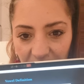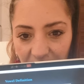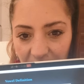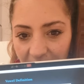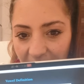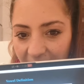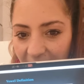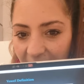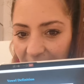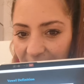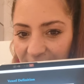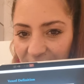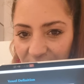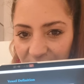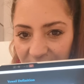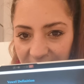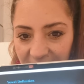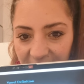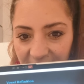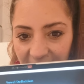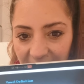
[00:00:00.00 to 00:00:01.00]
know, I have to
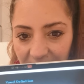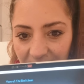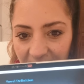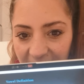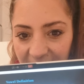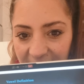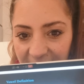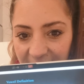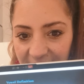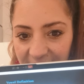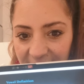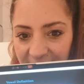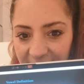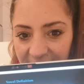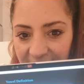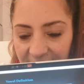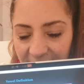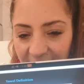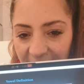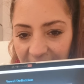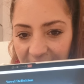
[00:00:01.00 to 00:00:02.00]
see that. And this
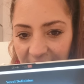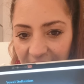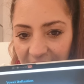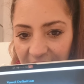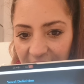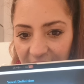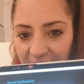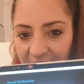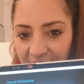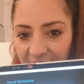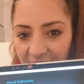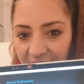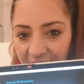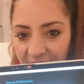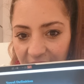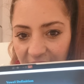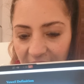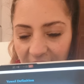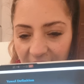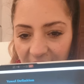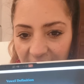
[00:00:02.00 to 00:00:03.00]
is another
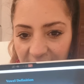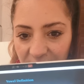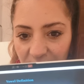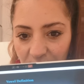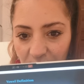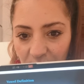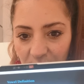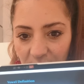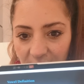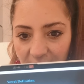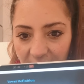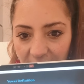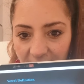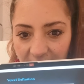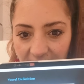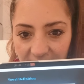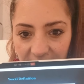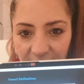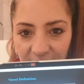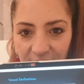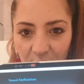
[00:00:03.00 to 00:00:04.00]

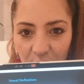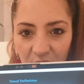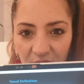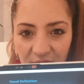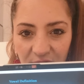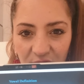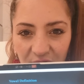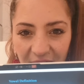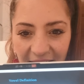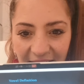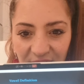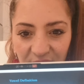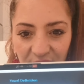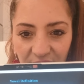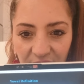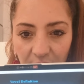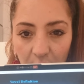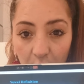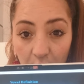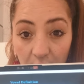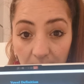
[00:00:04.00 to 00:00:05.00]
vocal tract
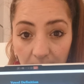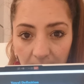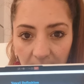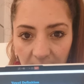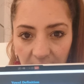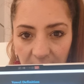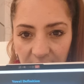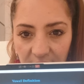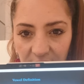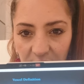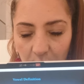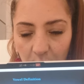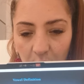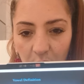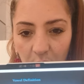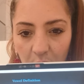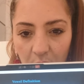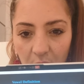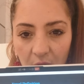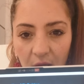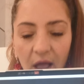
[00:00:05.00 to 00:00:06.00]
form.
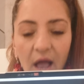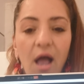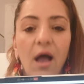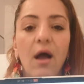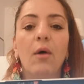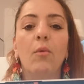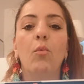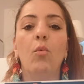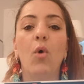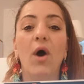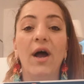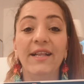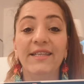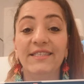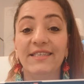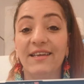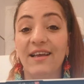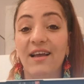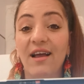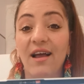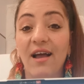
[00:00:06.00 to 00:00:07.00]
So
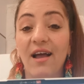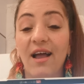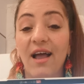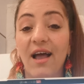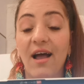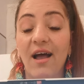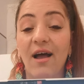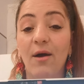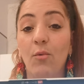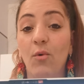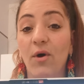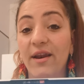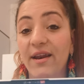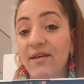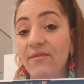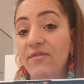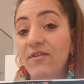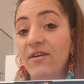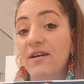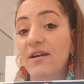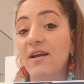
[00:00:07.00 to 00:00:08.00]

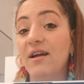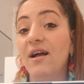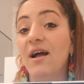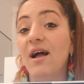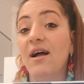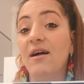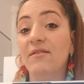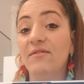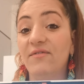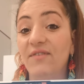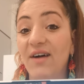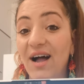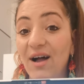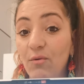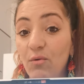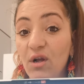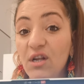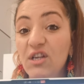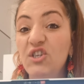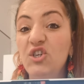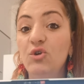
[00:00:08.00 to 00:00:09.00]
whatever
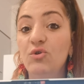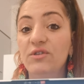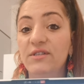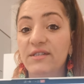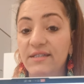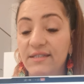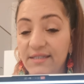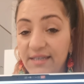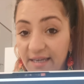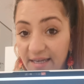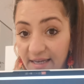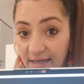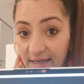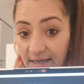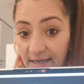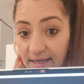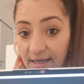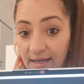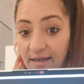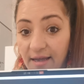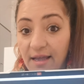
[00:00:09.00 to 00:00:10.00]
vowel you
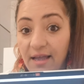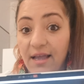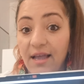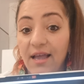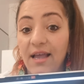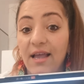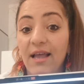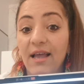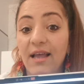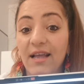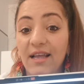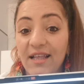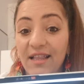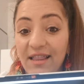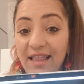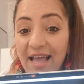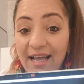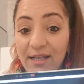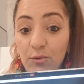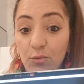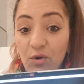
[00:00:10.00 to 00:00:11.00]
sing,
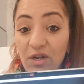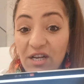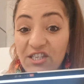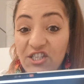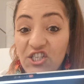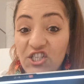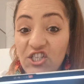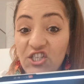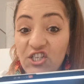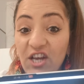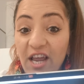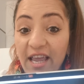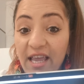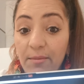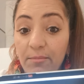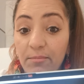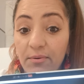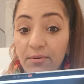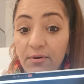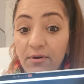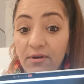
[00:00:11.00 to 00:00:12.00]
that will
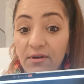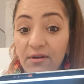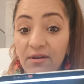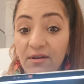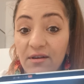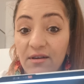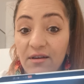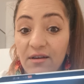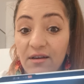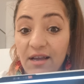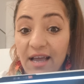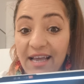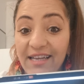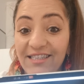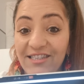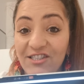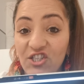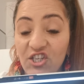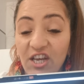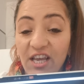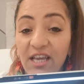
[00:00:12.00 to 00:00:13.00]
shape
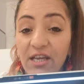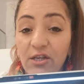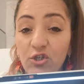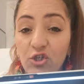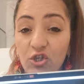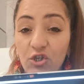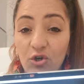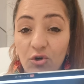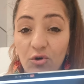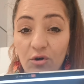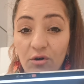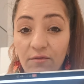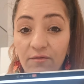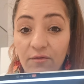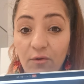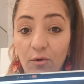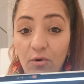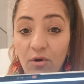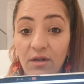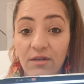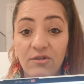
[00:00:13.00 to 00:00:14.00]
and change your
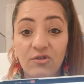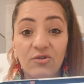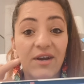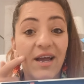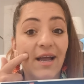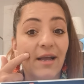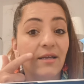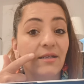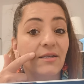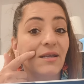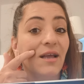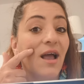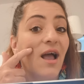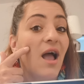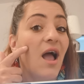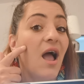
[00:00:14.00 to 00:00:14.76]
vocal tract,